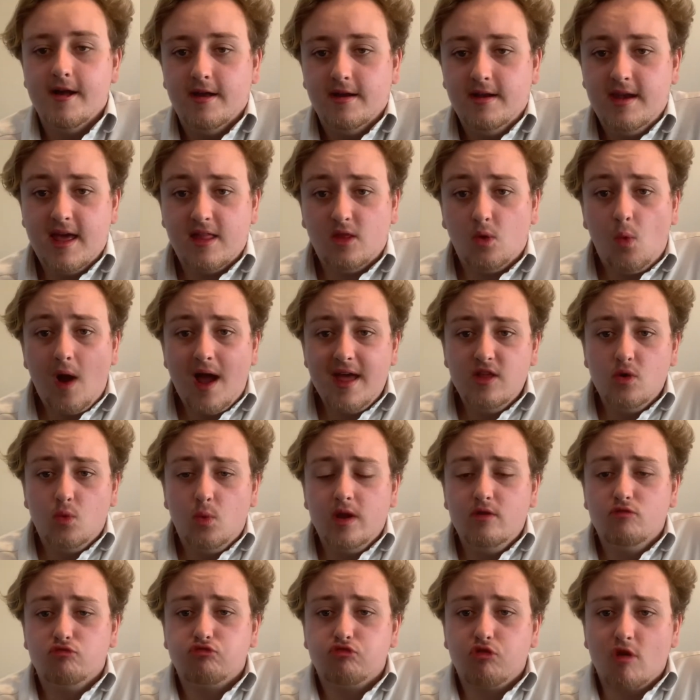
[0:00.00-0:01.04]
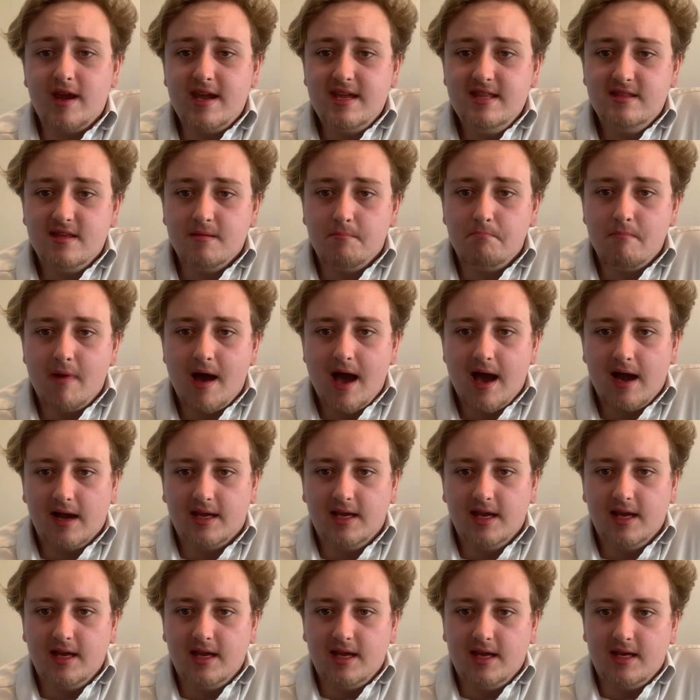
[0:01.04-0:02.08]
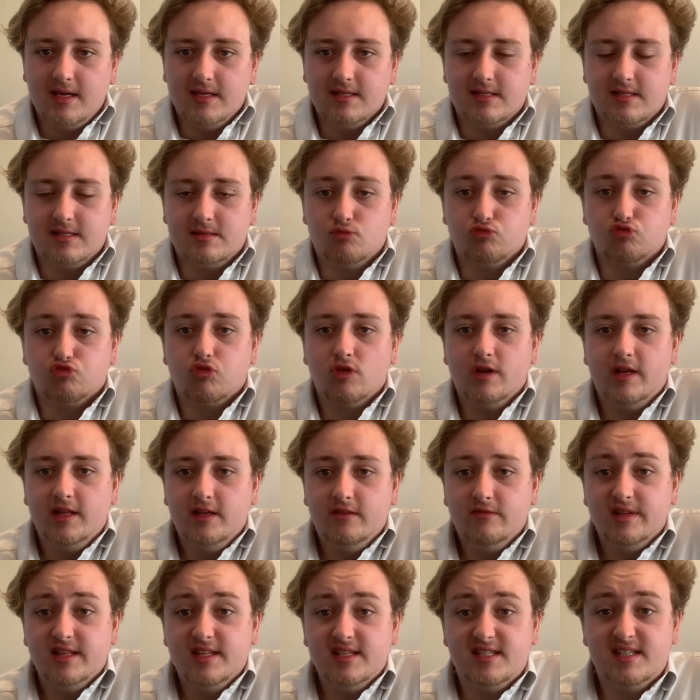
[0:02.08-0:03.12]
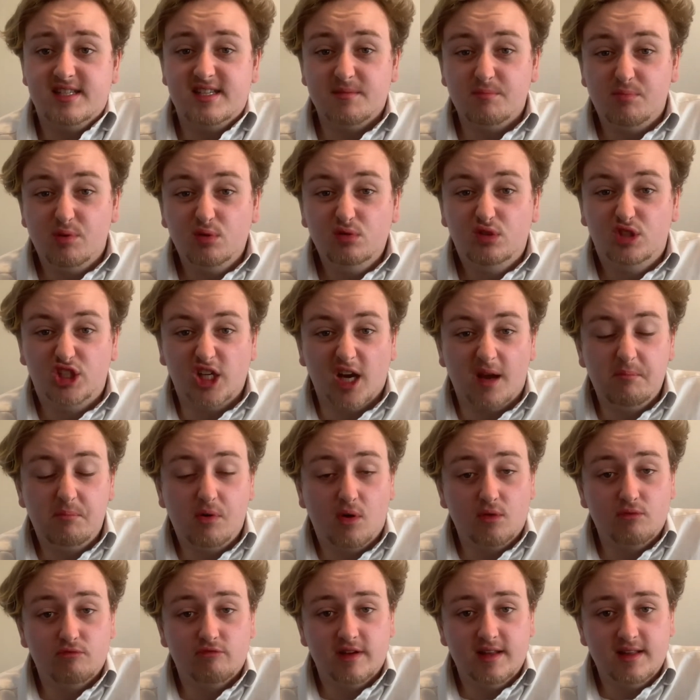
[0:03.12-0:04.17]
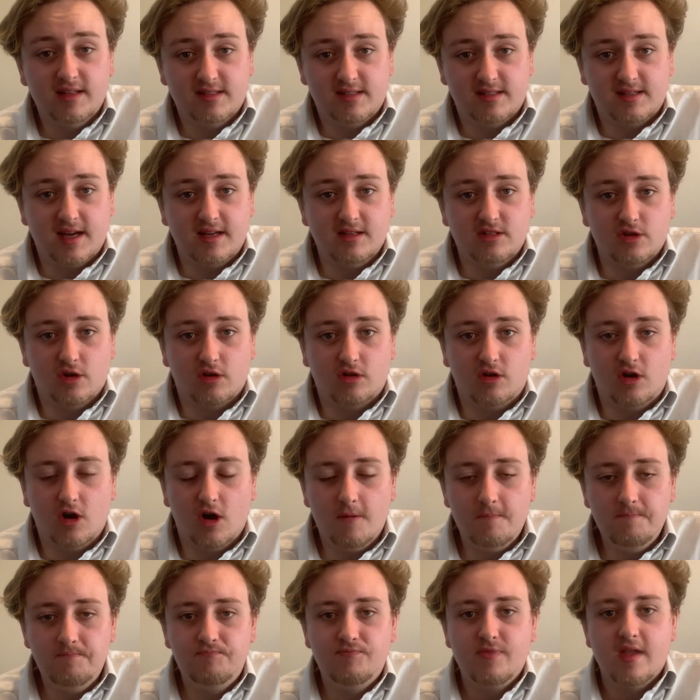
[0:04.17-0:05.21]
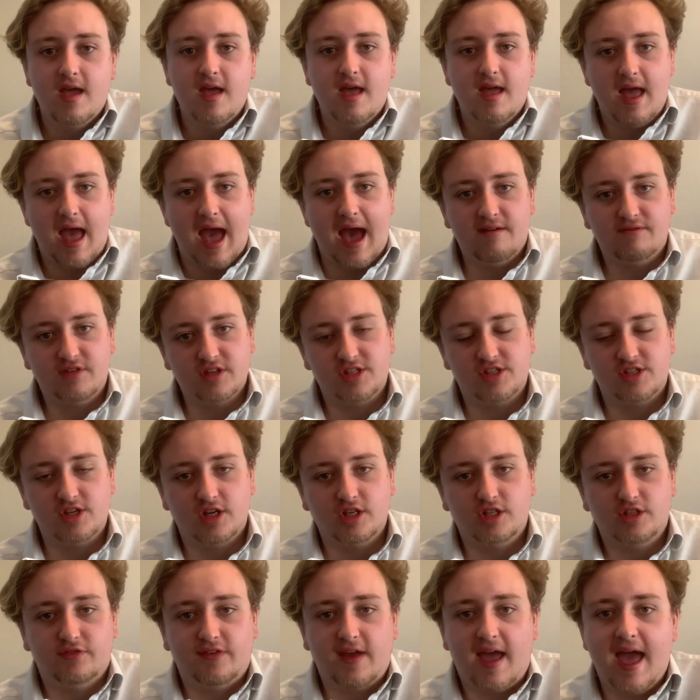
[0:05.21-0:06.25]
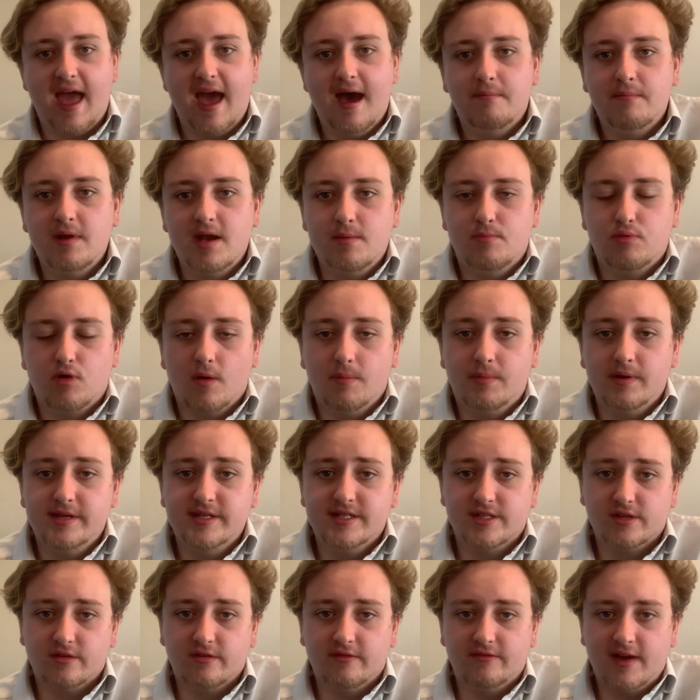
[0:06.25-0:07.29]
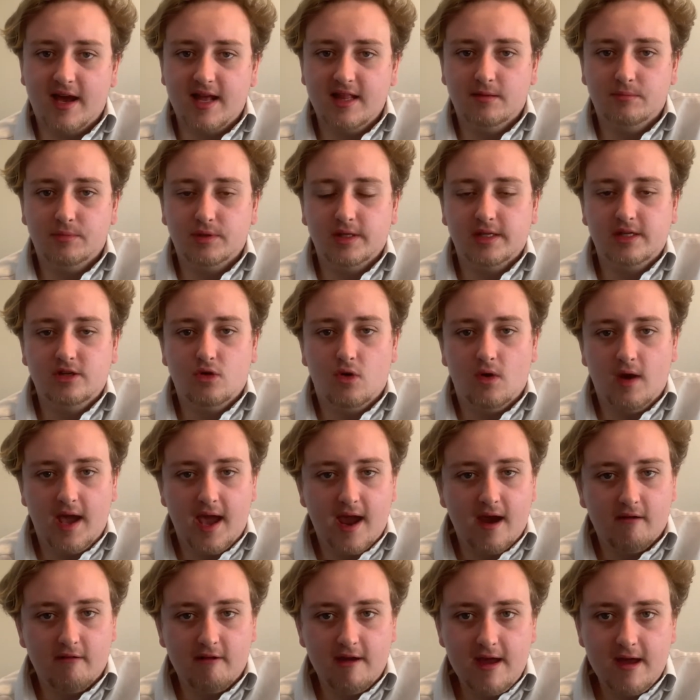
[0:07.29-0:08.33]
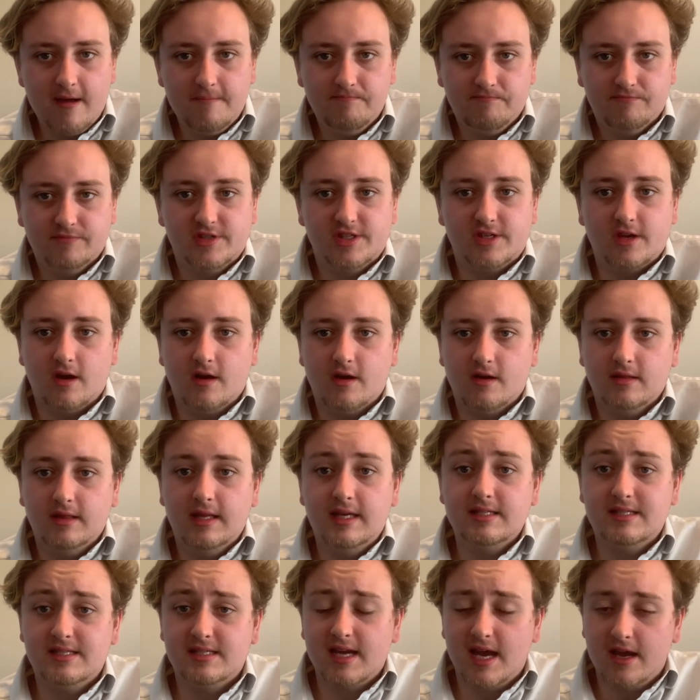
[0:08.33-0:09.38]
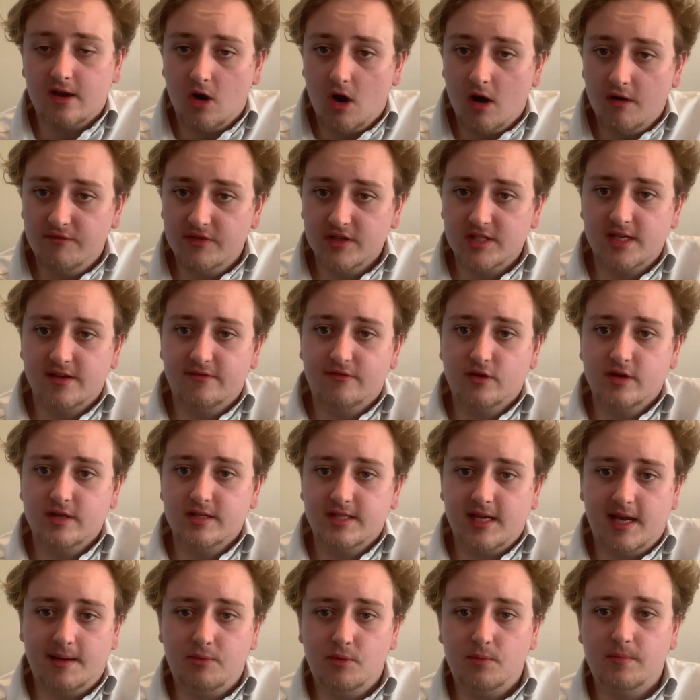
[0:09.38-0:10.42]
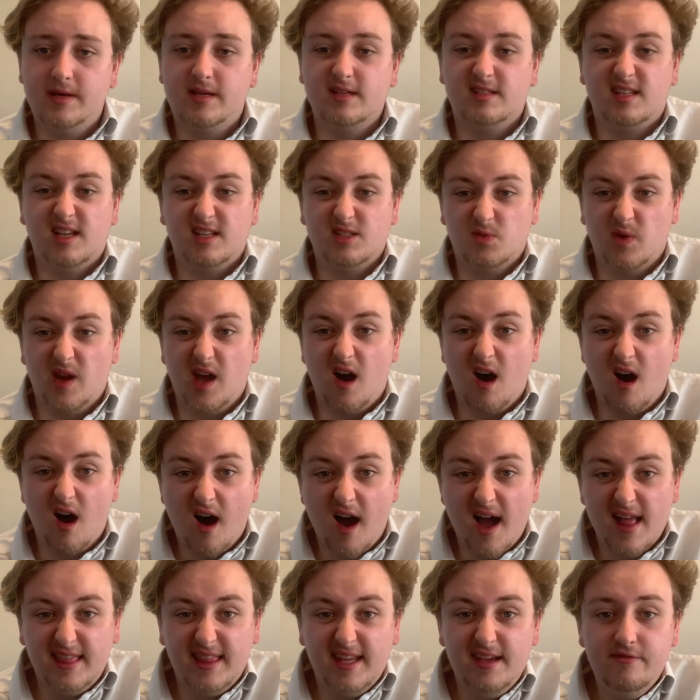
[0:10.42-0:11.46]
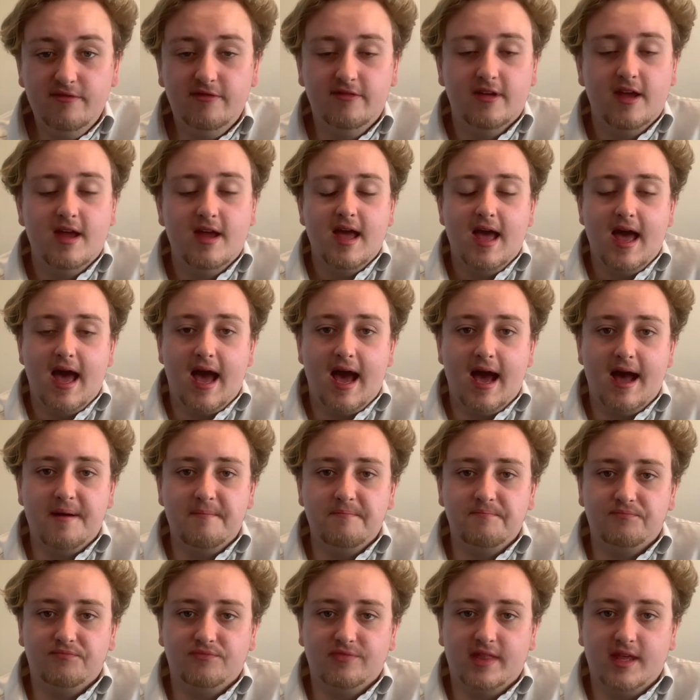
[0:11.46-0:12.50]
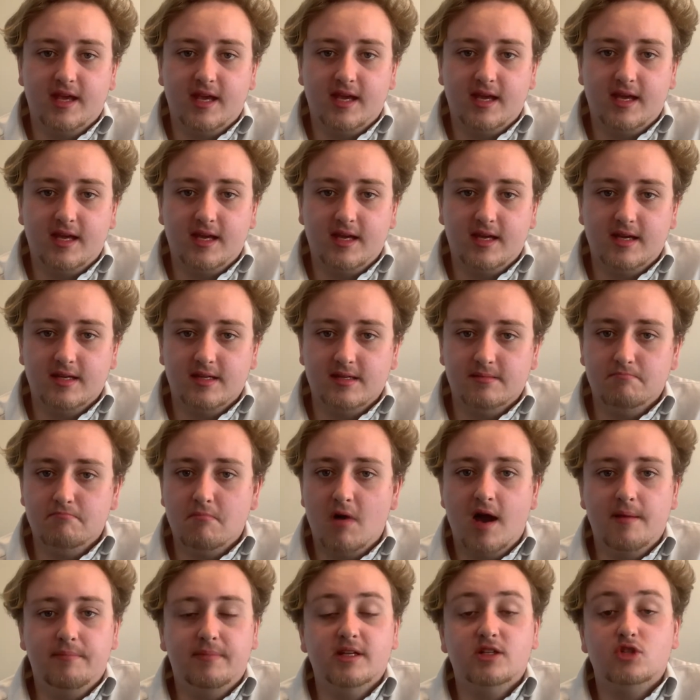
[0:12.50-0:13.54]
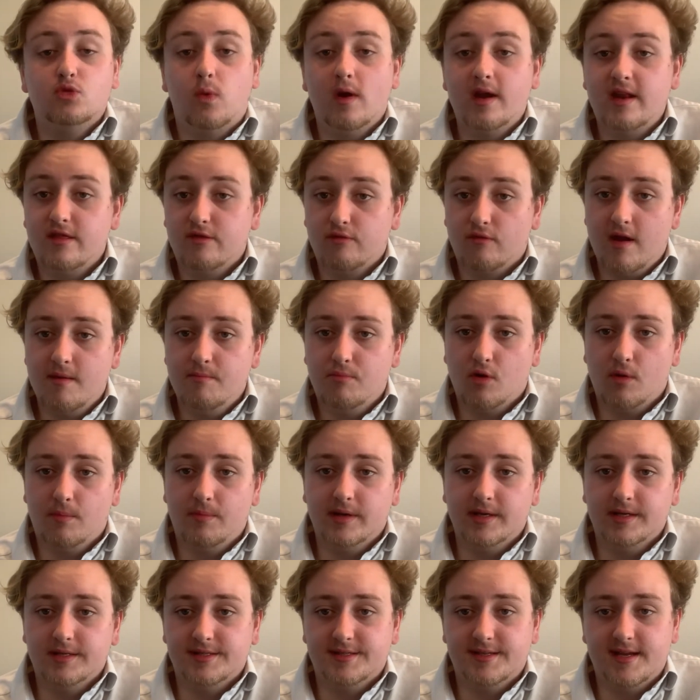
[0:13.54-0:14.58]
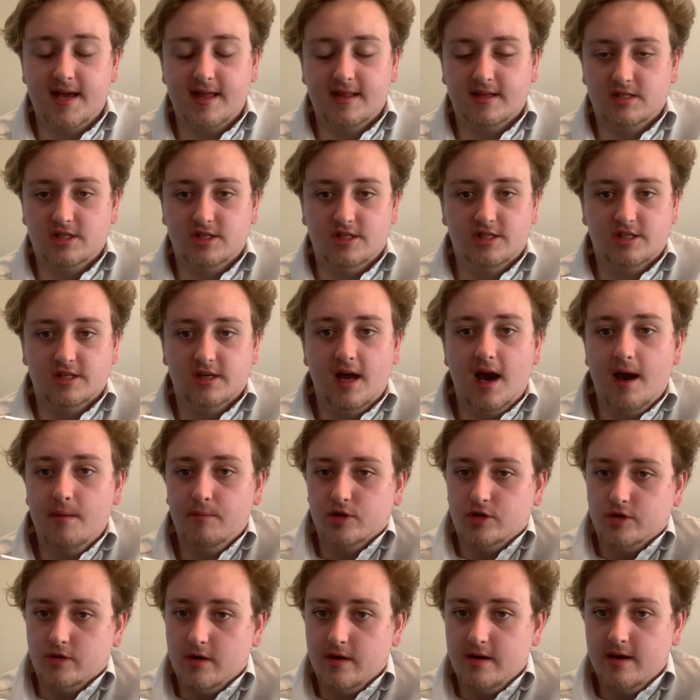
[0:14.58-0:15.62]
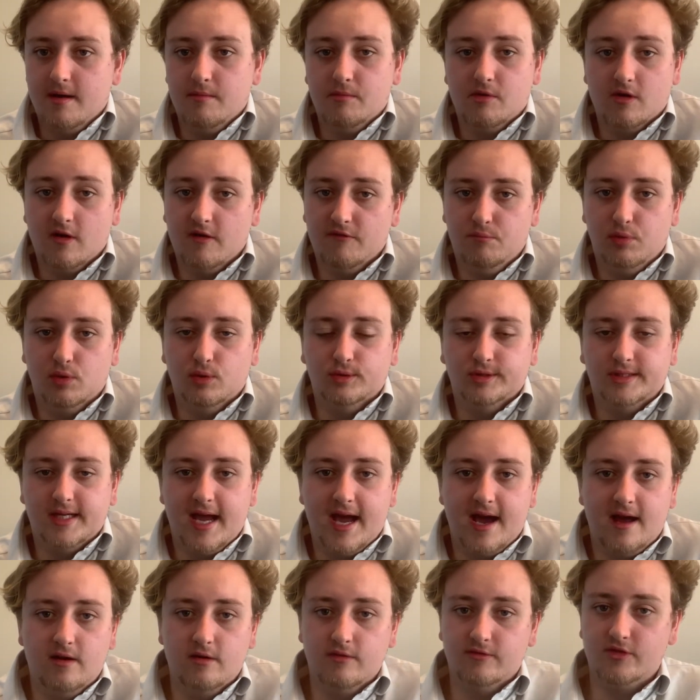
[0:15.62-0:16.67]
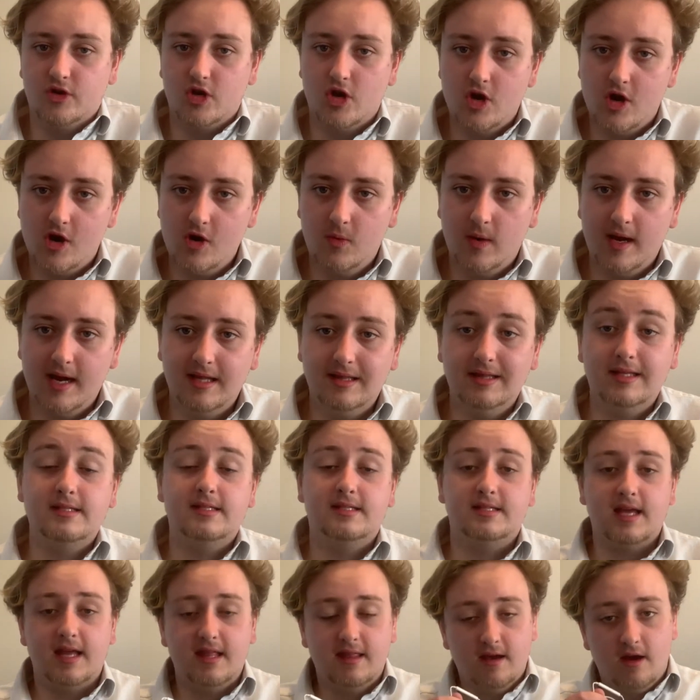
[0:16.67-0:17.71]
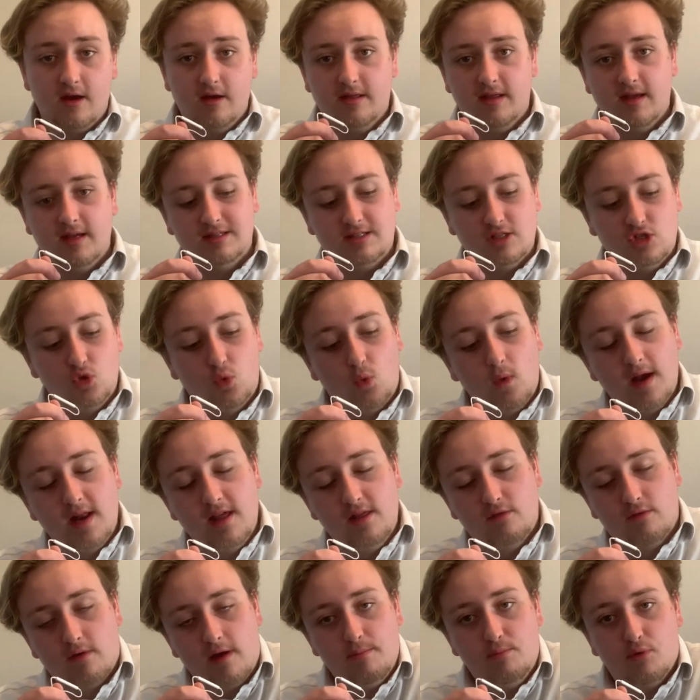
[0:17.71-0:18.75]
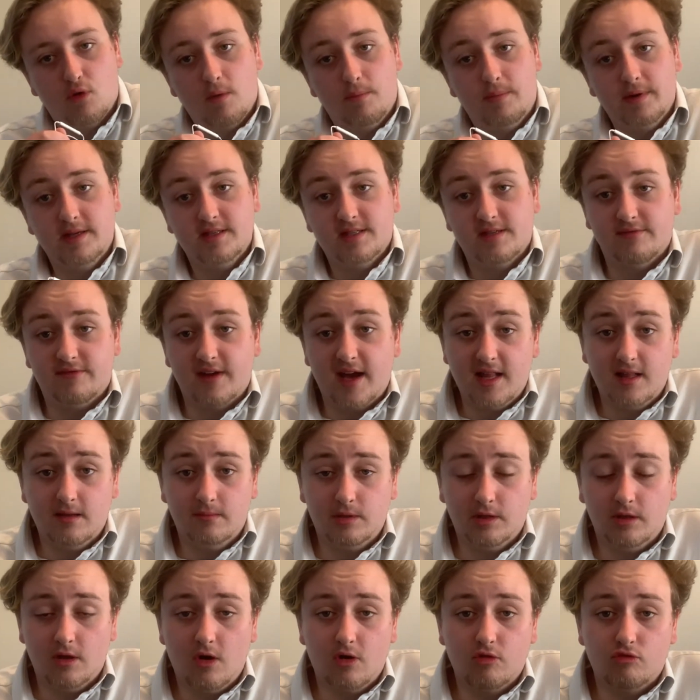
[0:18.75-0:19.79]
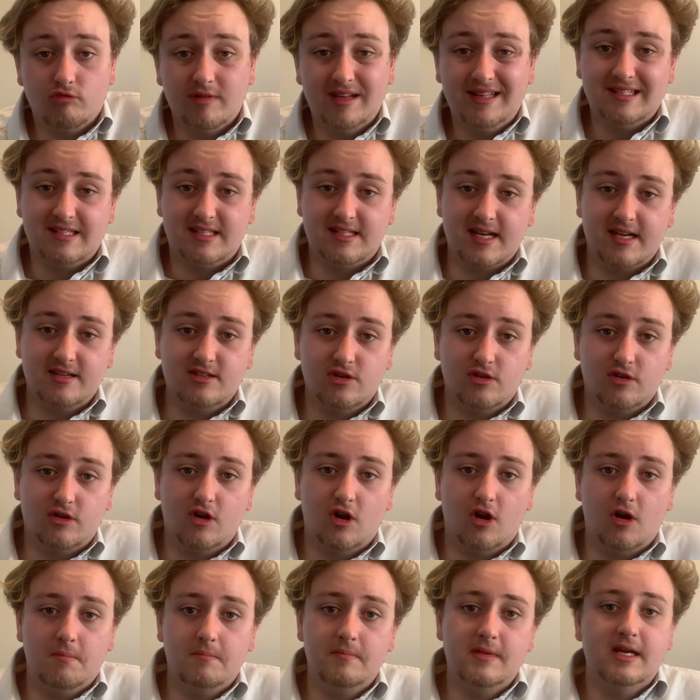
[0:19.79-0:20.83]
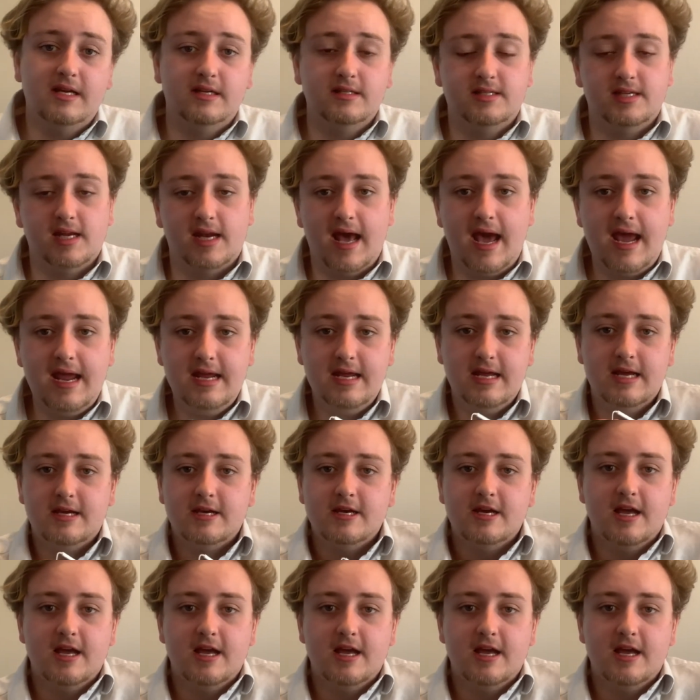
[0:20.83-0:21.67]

Now, the way that we read the market is really simple. Jump on realestate.com, have a search for how many properties are available in your area. So let's take Officer, for example, because that's where I live. There might be 23 properties. Now, that's just an arbitrary number I've pulled out of nowhere. Let's say, though, there's 23 properties available on realestate.com today.